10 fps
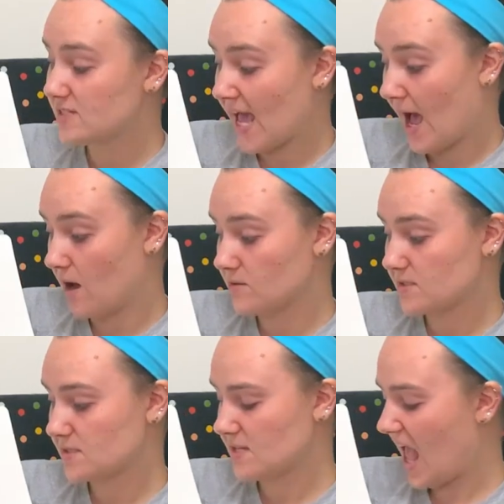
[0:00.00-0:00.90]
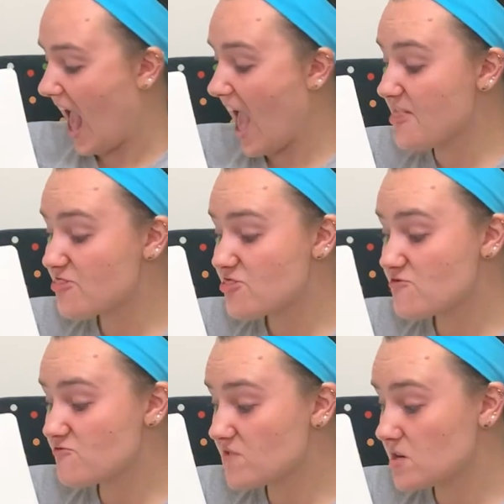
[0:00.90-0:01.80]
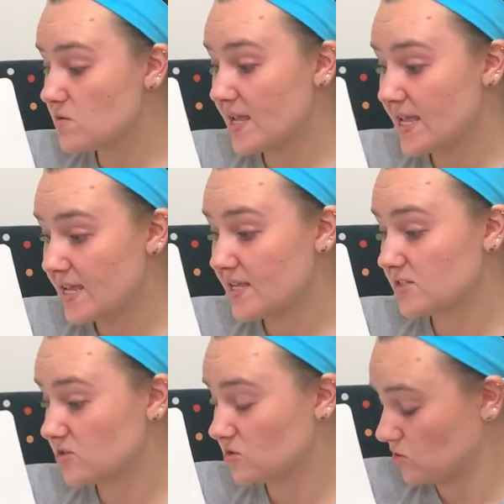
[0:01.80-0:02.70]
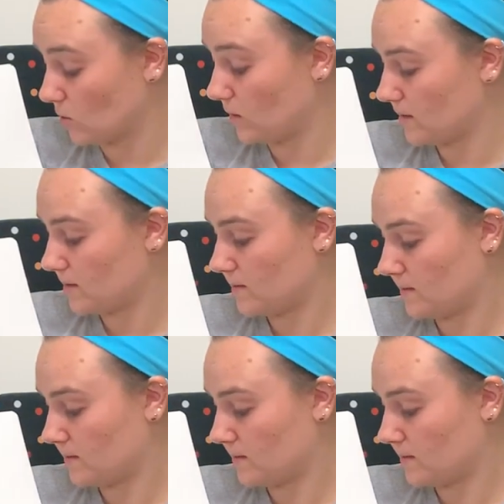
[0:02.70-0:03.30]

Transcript: house and through his door.